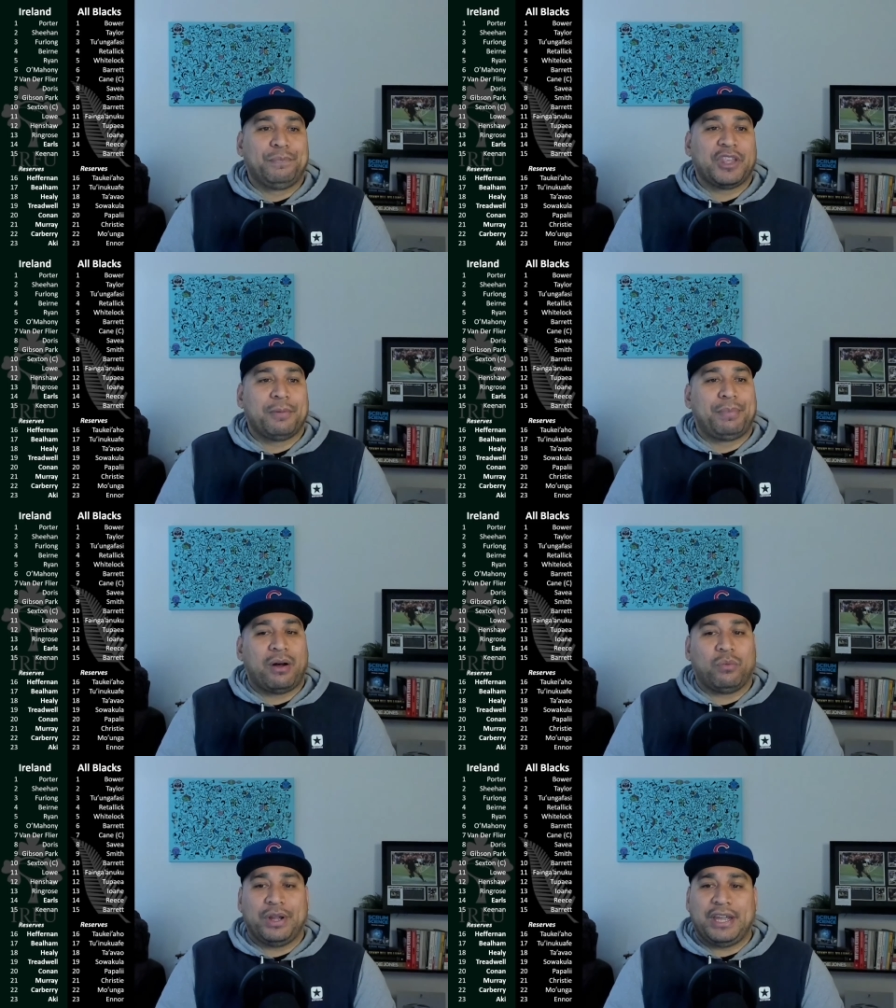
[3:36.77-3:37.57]

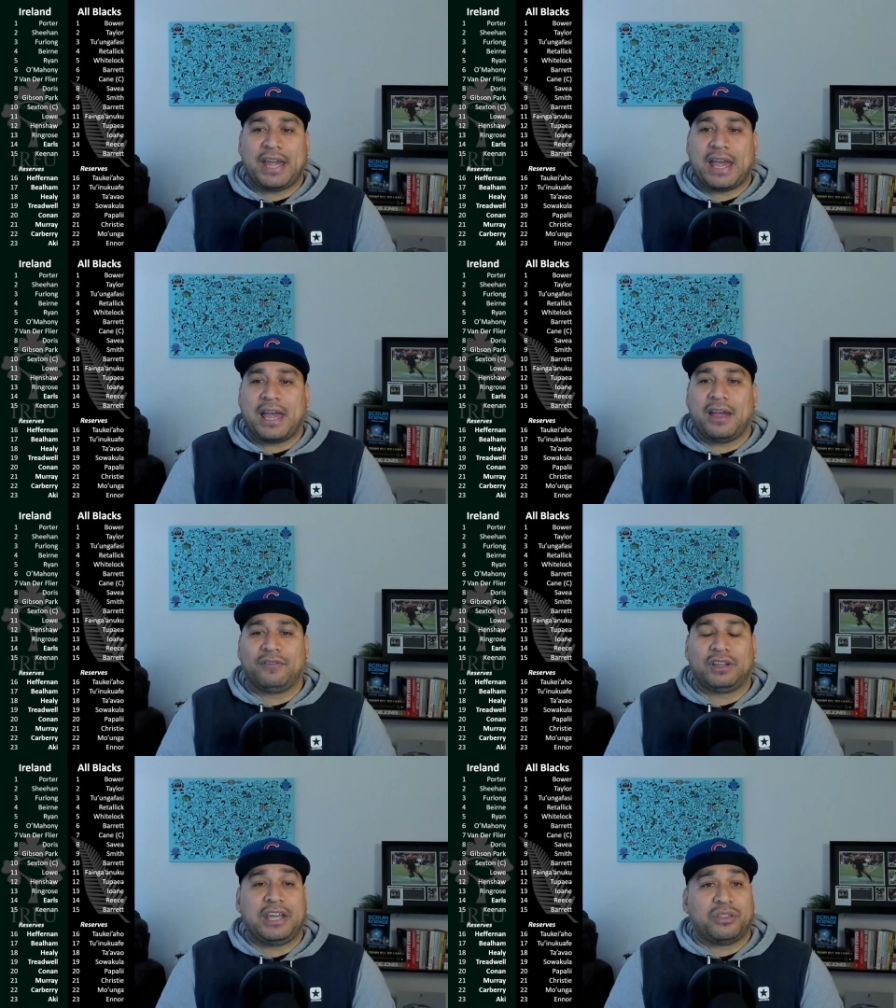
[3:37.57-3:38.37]
But we have
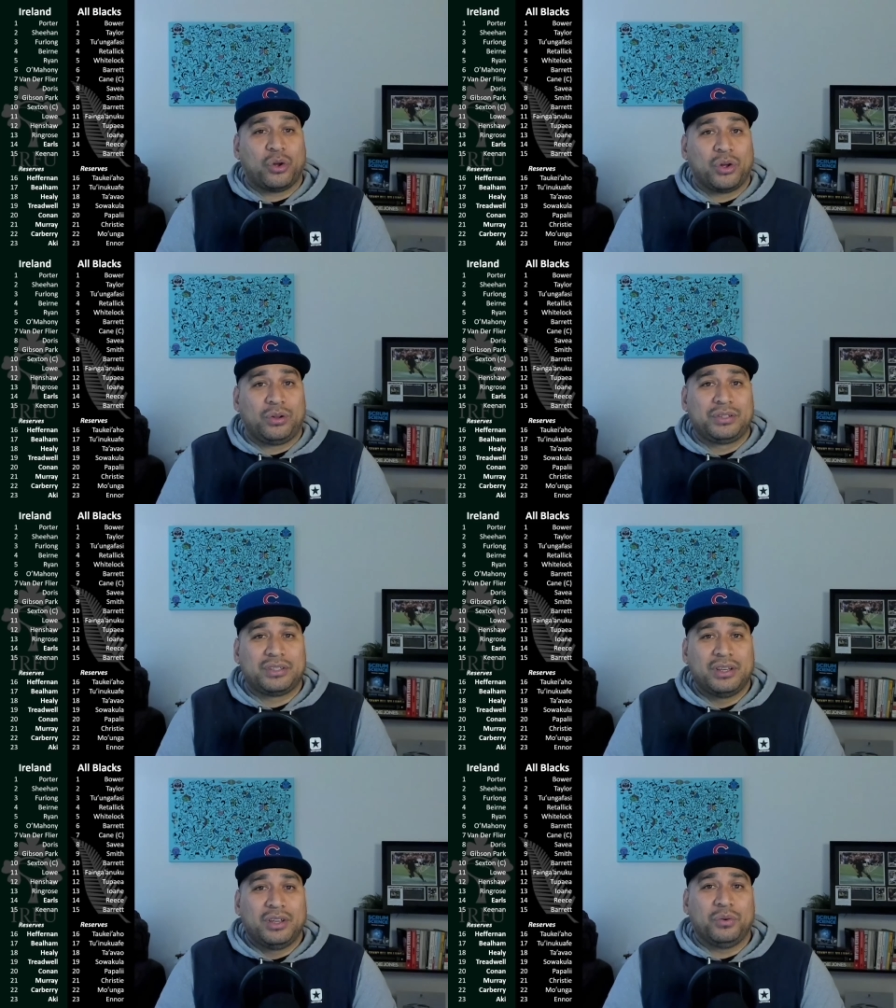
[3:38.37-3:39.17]
Keith Earls,
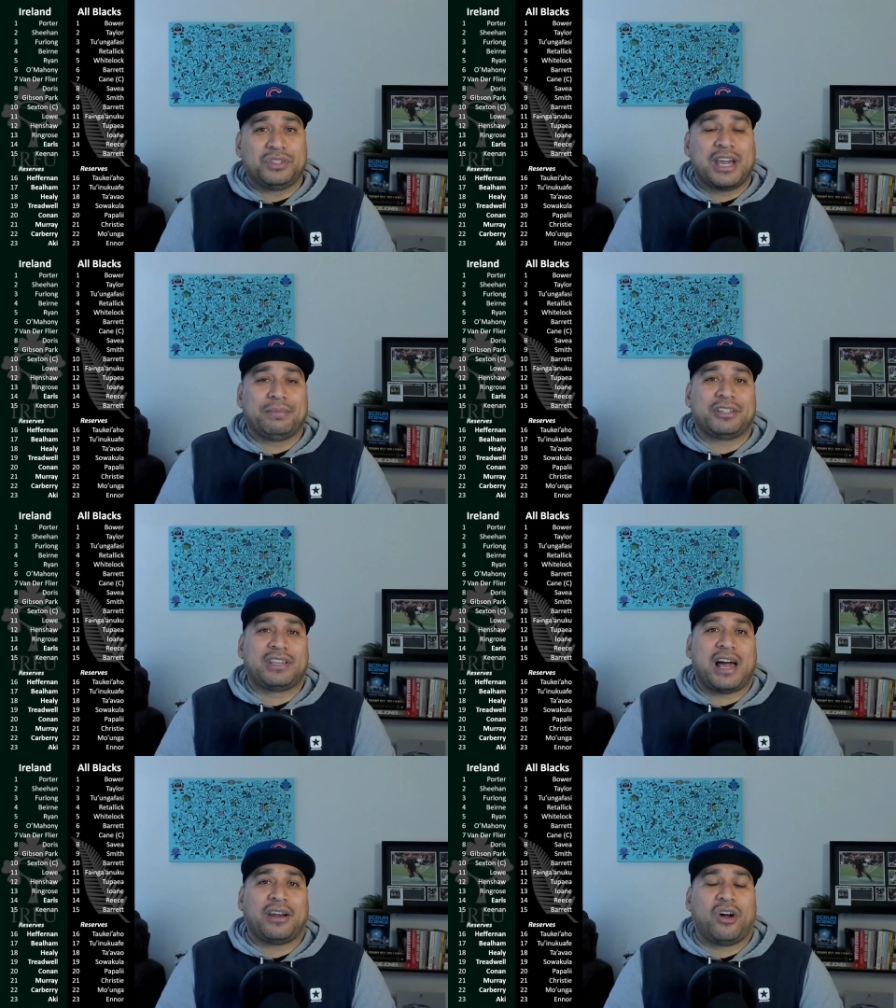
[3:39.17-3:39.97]
who was named to
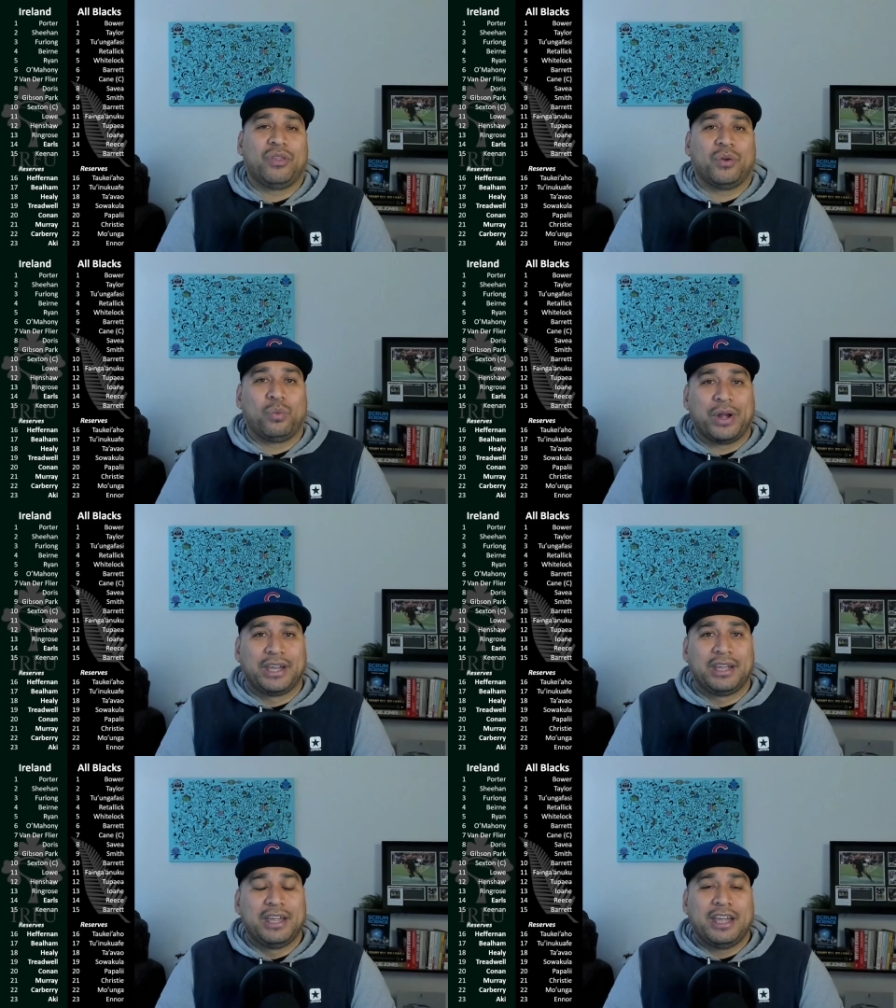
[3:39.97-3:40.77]
start on the
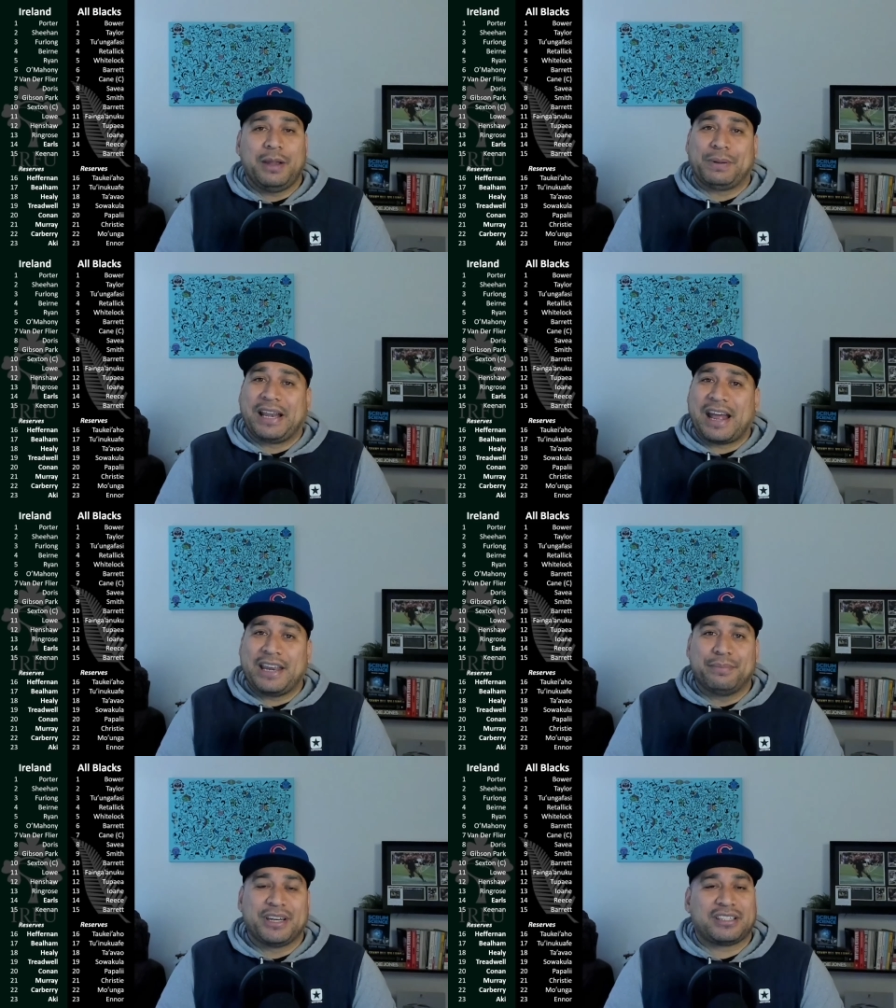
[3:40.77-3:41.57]
wing. He played 80
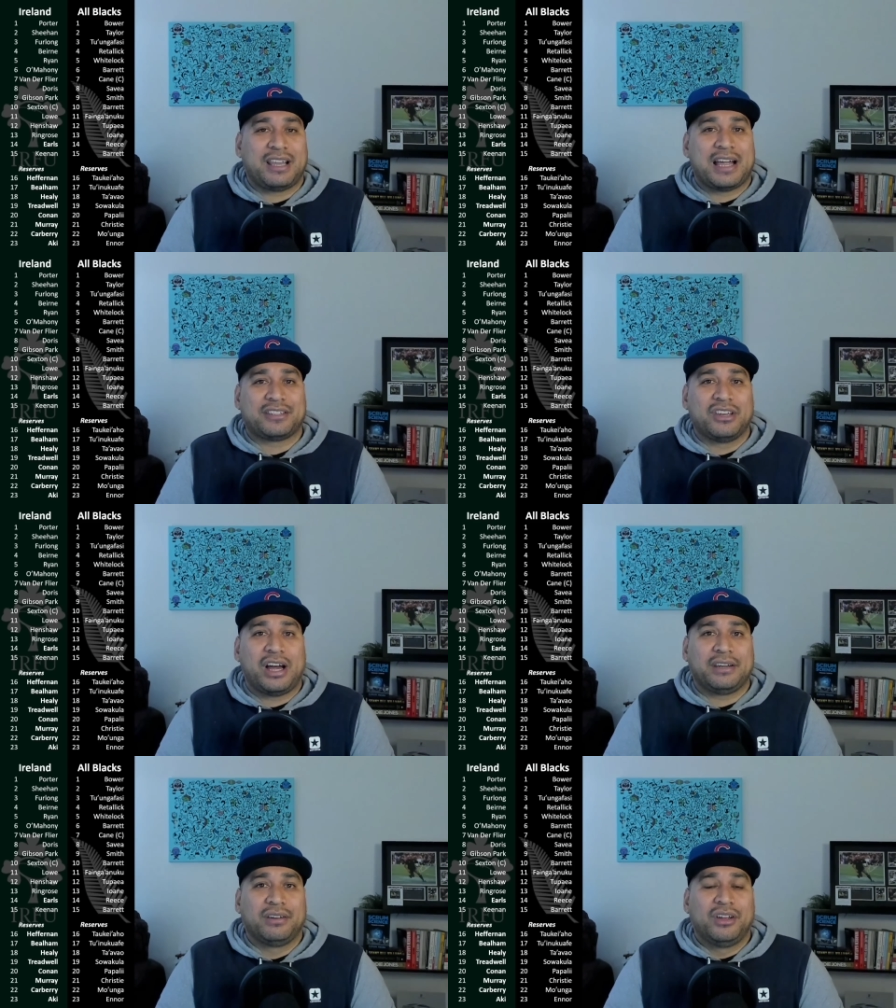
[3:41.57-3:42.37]
minutes last
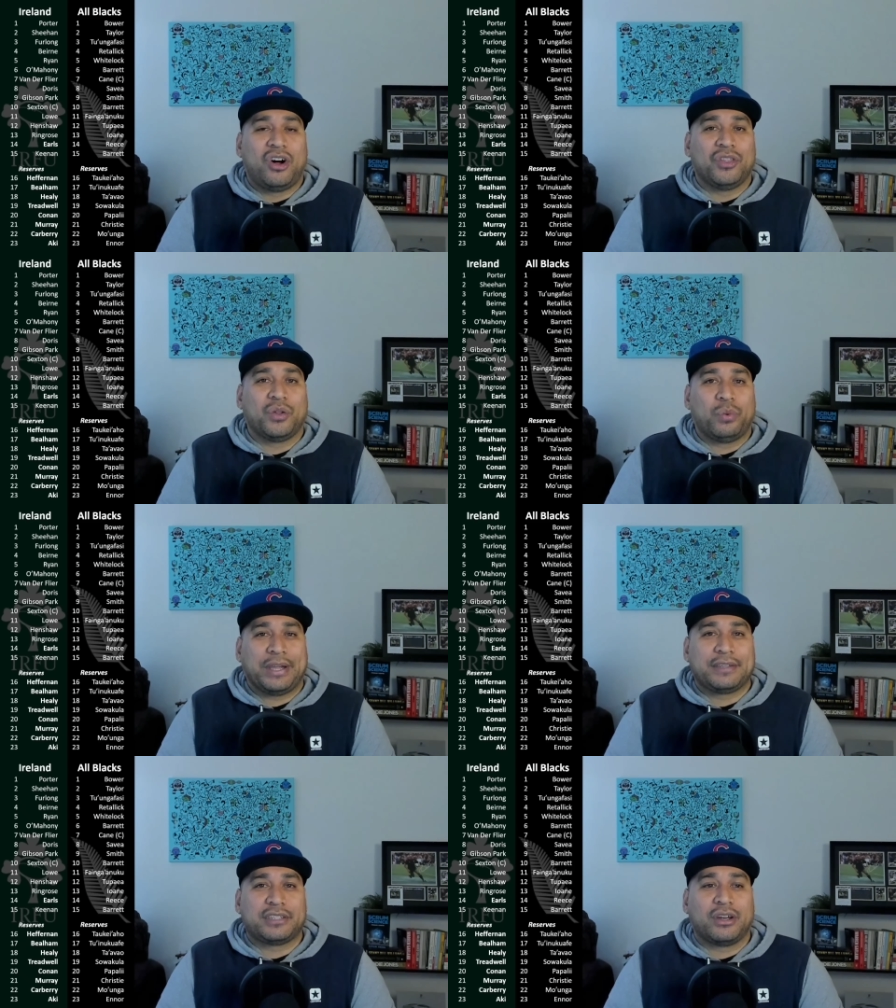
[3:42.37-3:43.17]
night on the
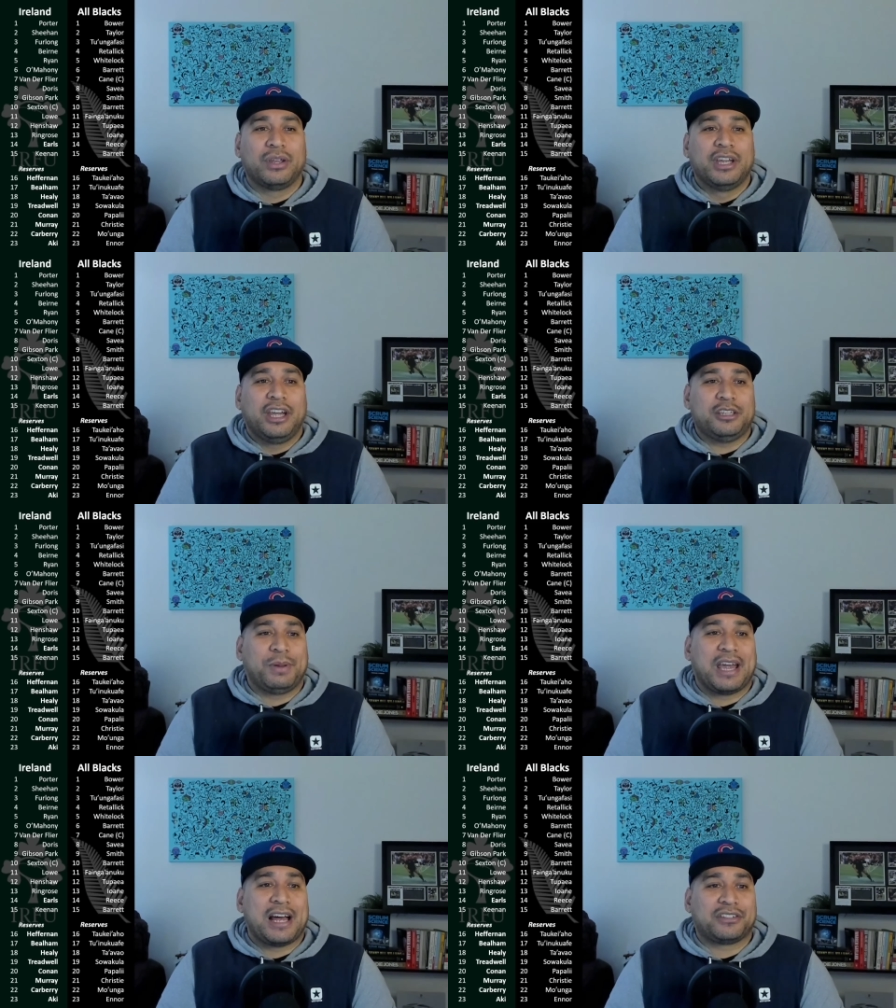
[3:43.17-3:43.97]
wing, so he's
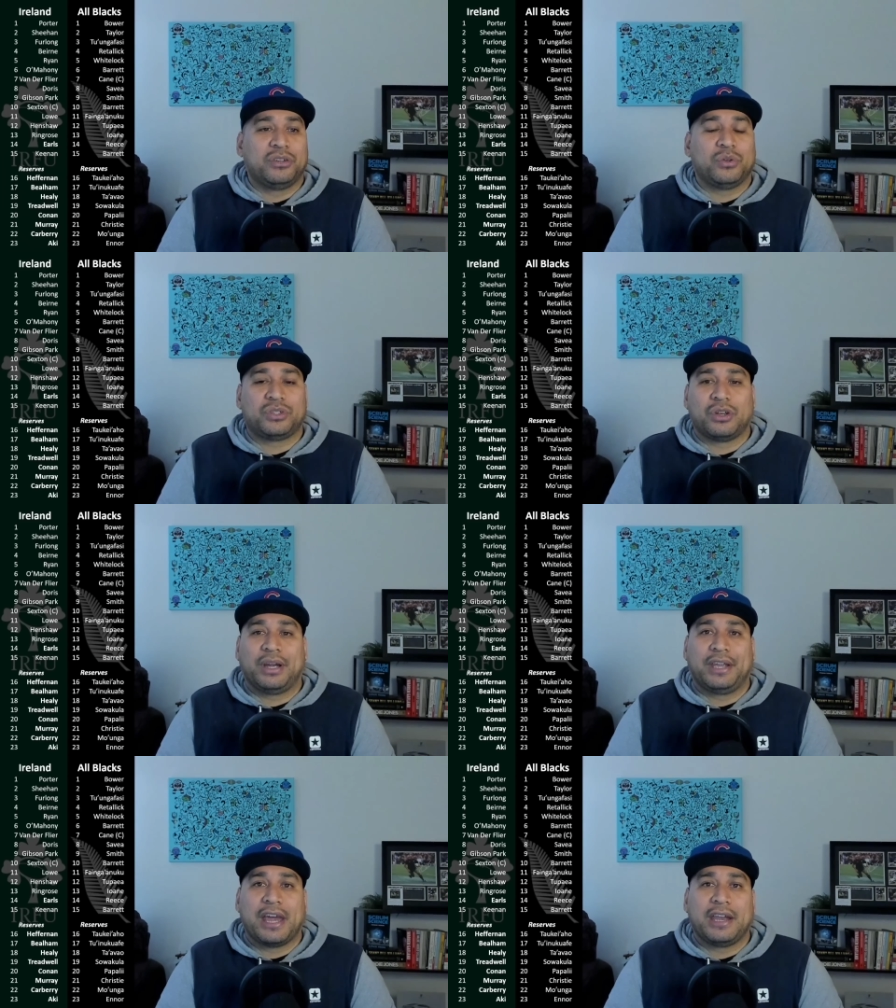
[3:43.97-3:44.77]
being asked to do so
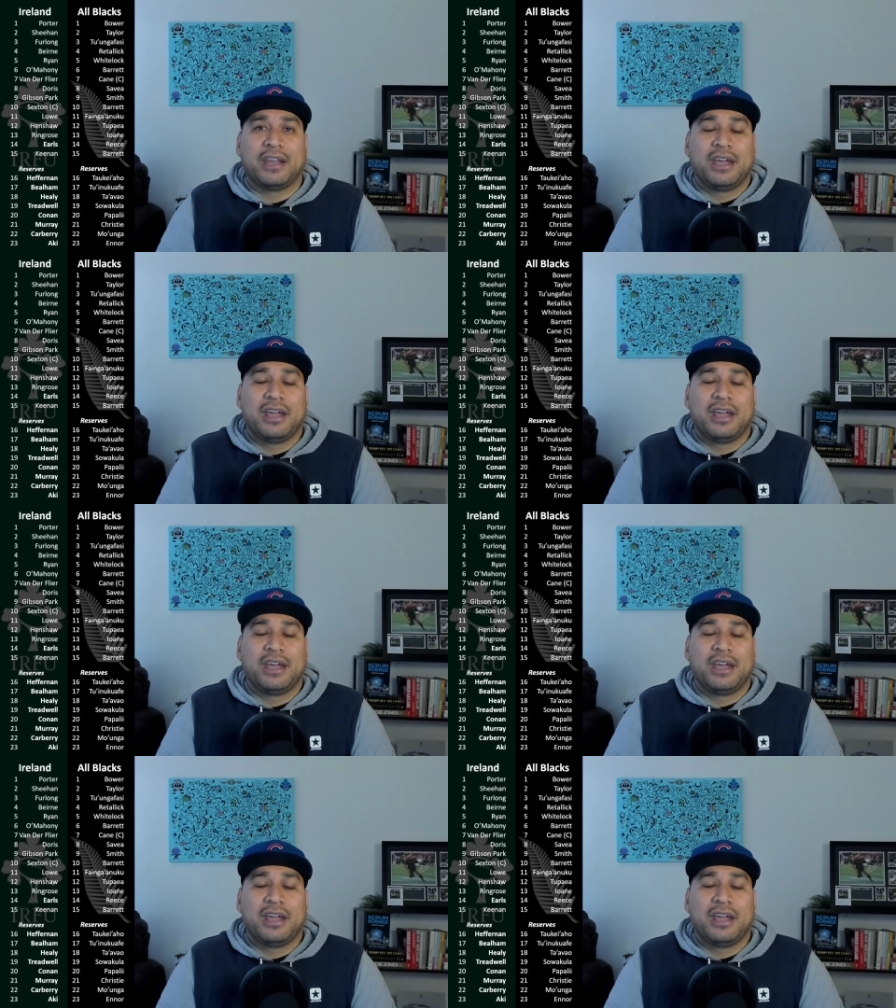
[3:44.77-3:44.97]
again.